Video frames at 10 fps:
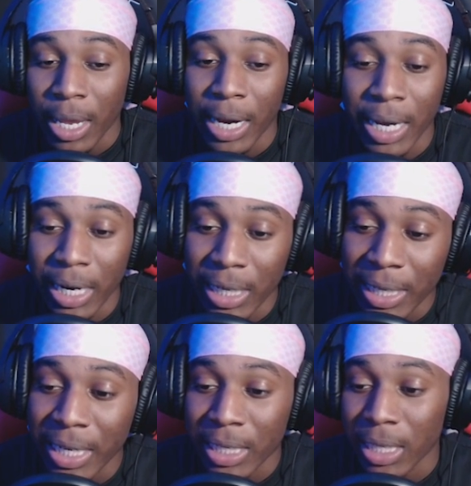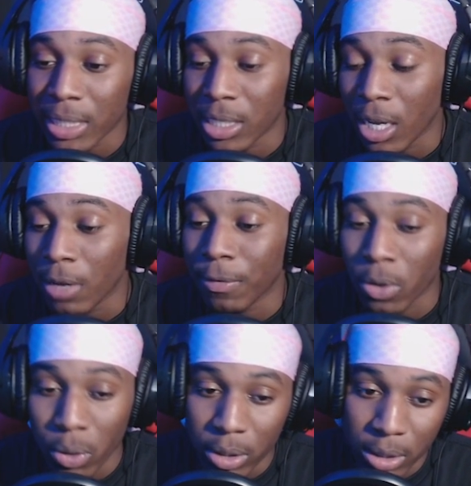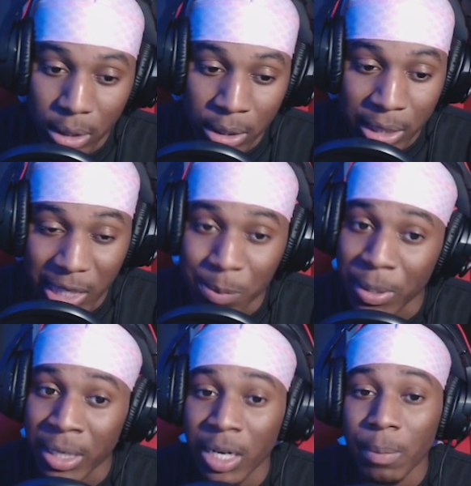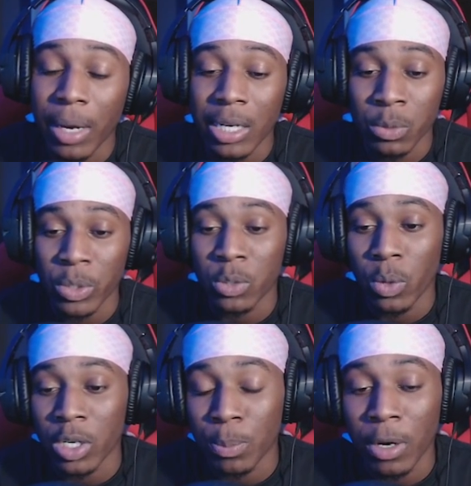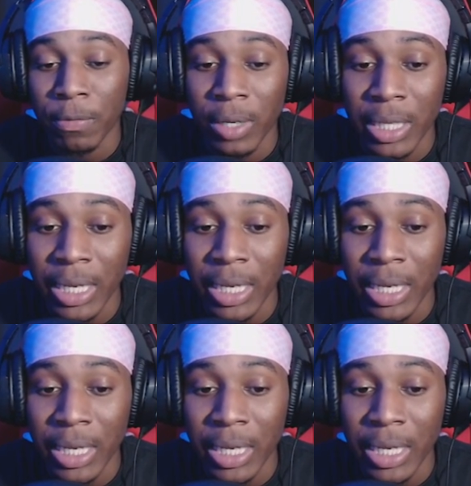I got an elite clutch, of course, a 6-speed gearbox, which works perfectly.